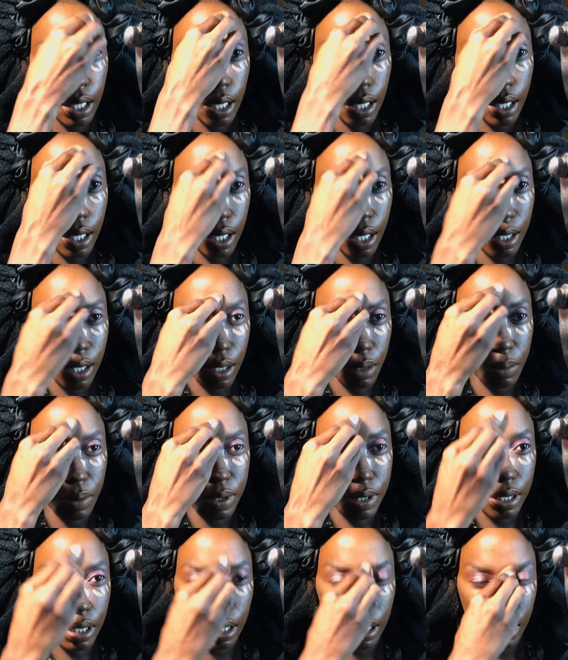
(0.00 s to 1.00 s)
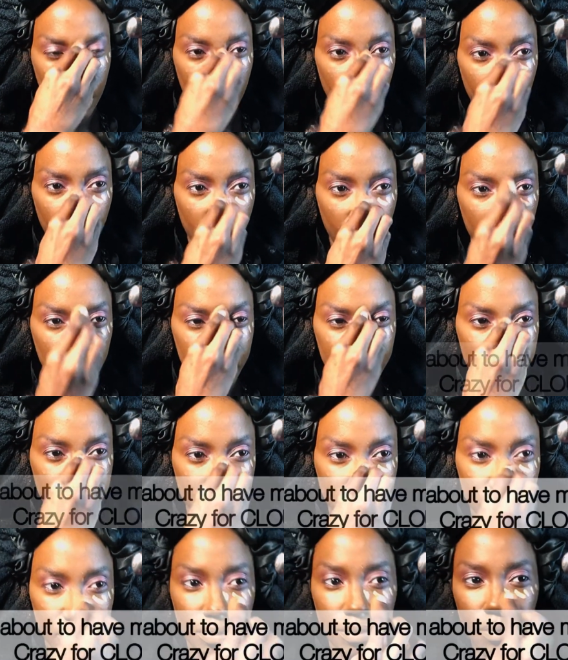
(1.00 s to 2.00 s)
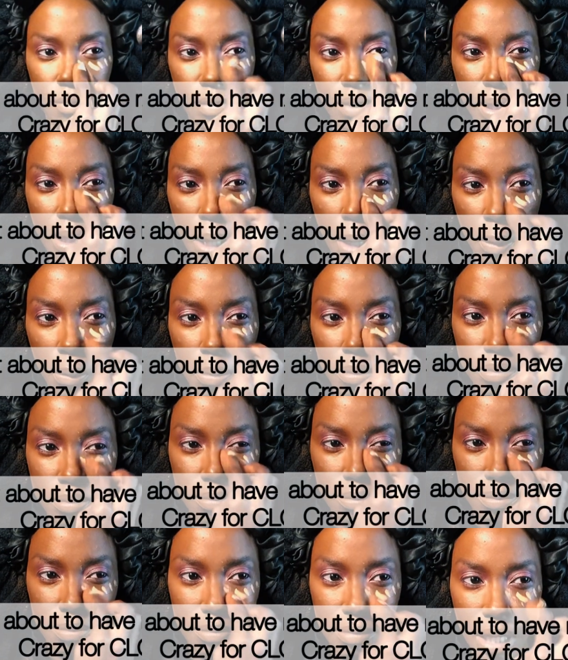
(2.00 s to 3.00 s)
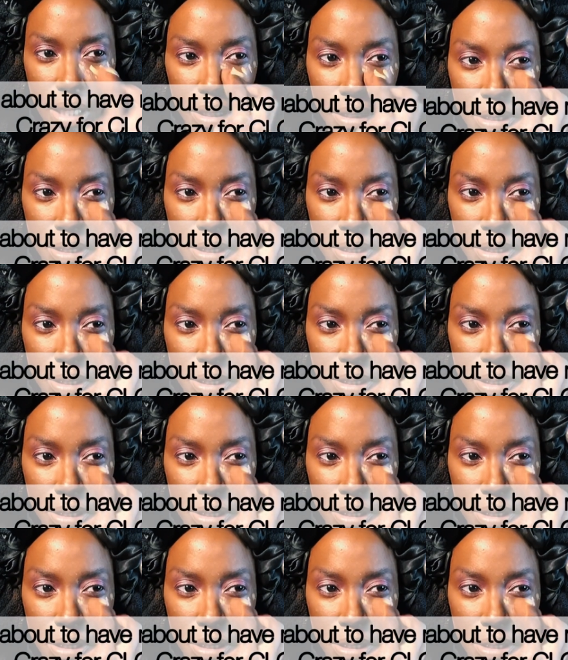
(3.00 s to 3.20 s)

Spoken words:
And I was like, no, I'm not going to